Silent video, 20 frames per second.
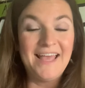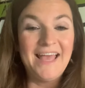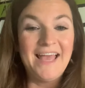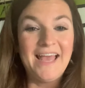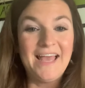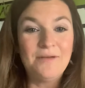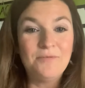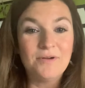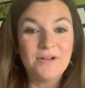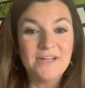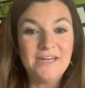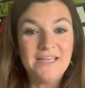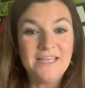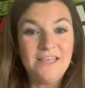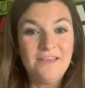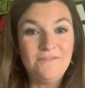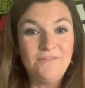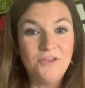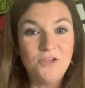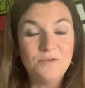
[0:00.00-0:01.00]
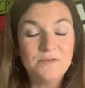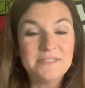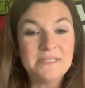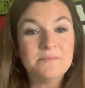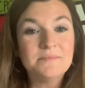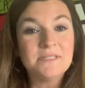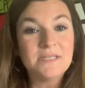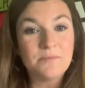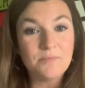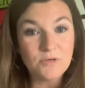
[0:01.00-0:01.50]
and we're going to give you
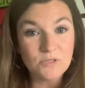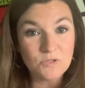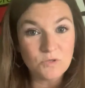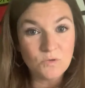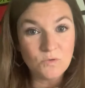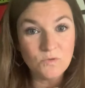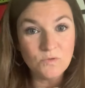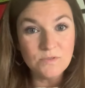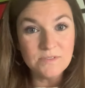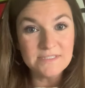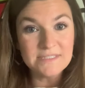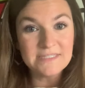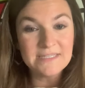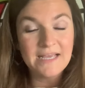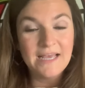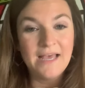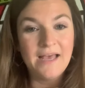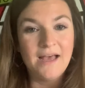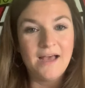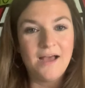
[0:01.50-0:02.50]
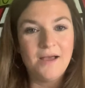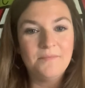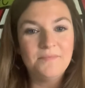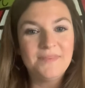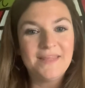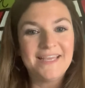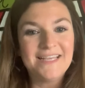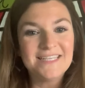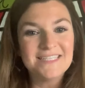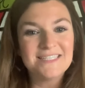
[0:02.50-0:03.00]
some summer tools, fun
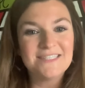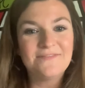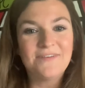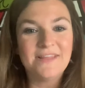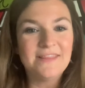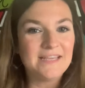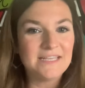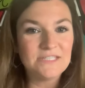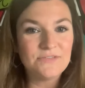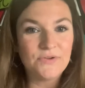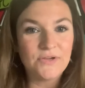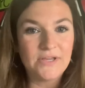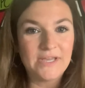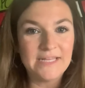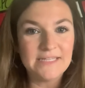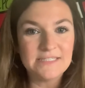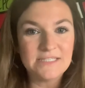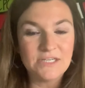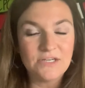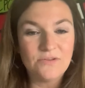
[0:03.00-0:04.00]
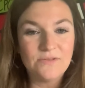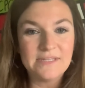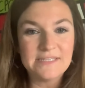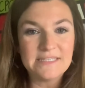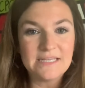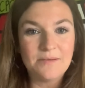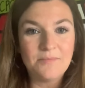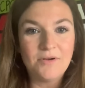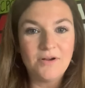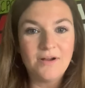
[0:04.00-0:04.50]
things for your kids to do in the
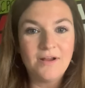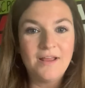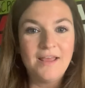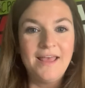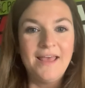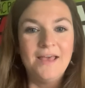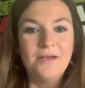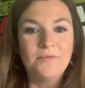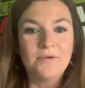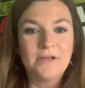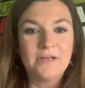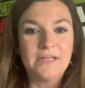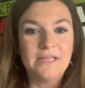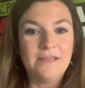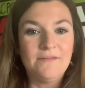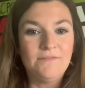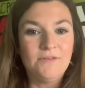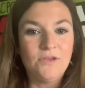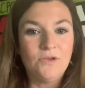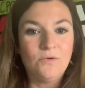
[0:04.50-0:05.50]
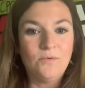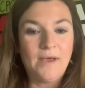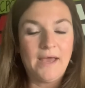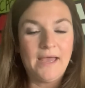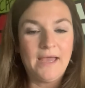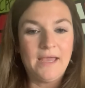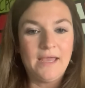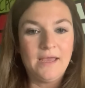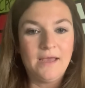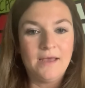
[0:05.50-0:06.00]
summer. We're going to give you
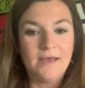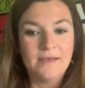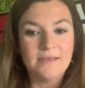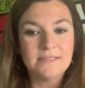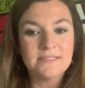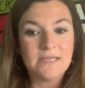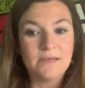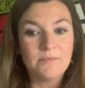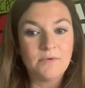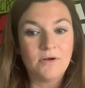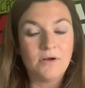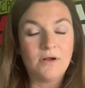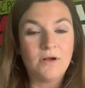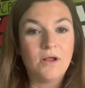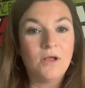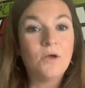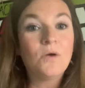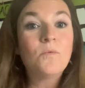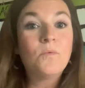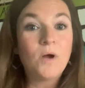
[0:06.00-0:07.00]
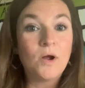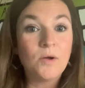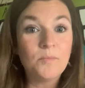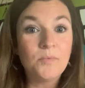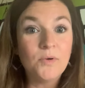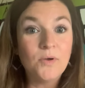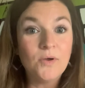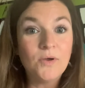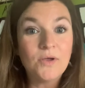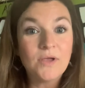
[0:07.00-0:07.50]
a summer
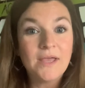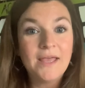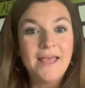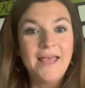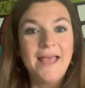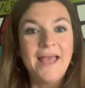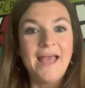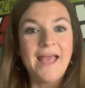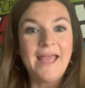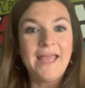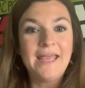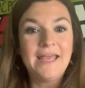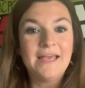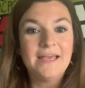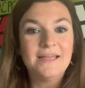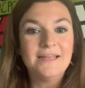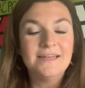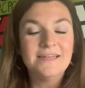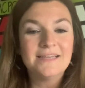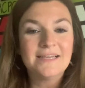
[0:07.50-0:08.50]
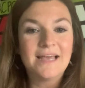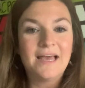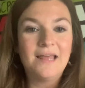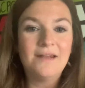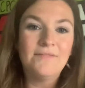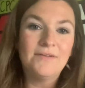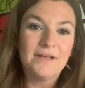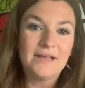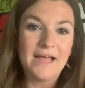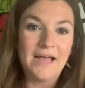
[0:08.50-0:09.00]
workbook and kind
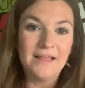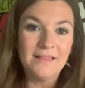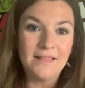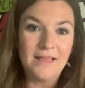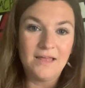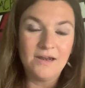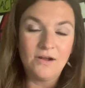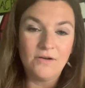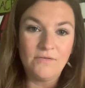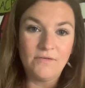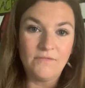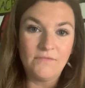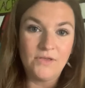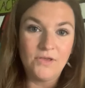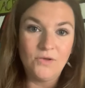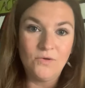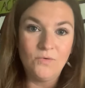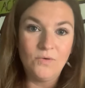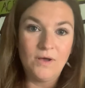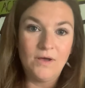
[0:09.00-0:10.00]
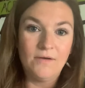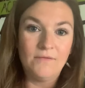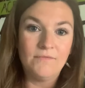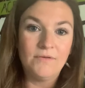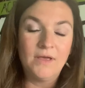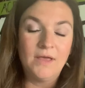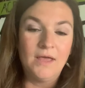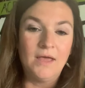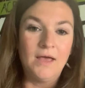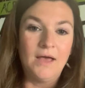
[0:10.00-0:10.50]
of a guideline overview
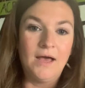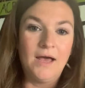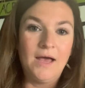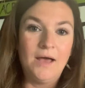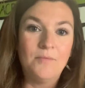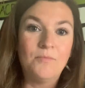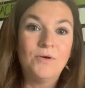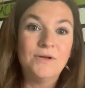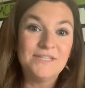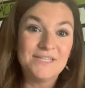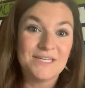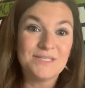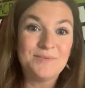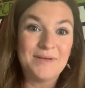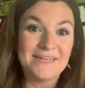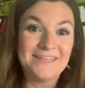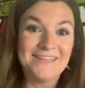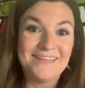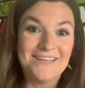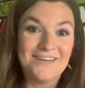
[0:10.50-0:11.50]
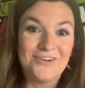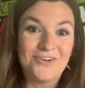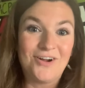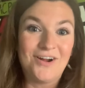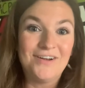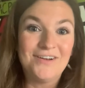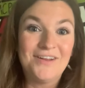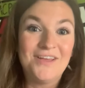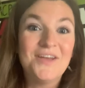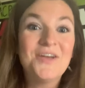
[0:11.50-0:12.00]
of what to expect in
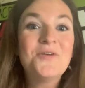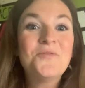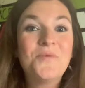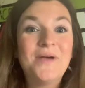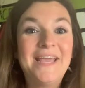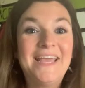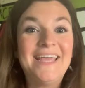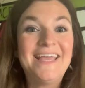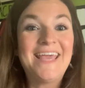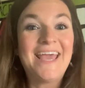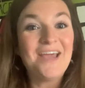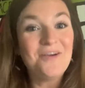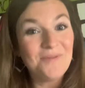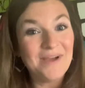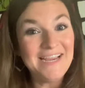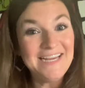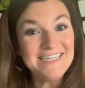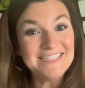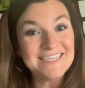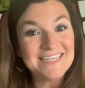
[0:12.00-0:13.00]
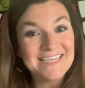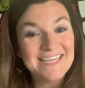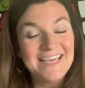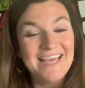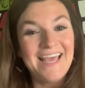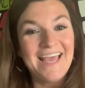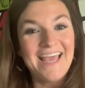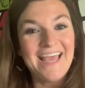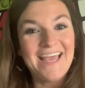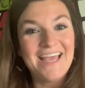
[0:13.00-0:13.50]
kindergarten. We can't wait,
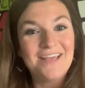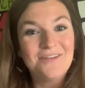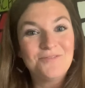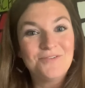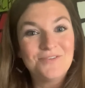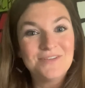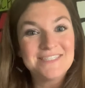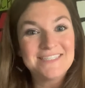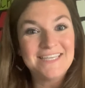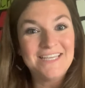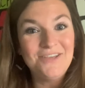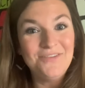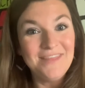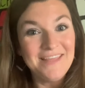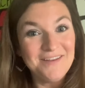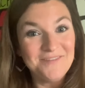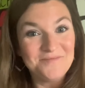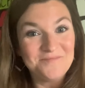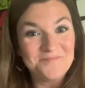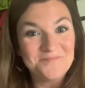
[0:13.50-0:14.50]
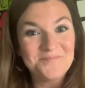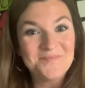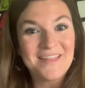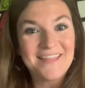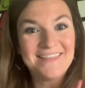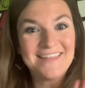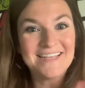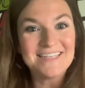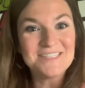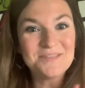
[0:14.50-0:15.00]
and we'll see you then.
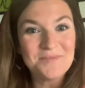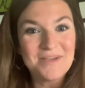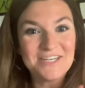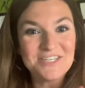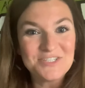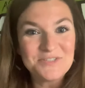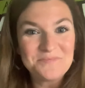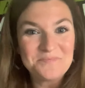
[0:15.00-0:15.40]
Thanks so much.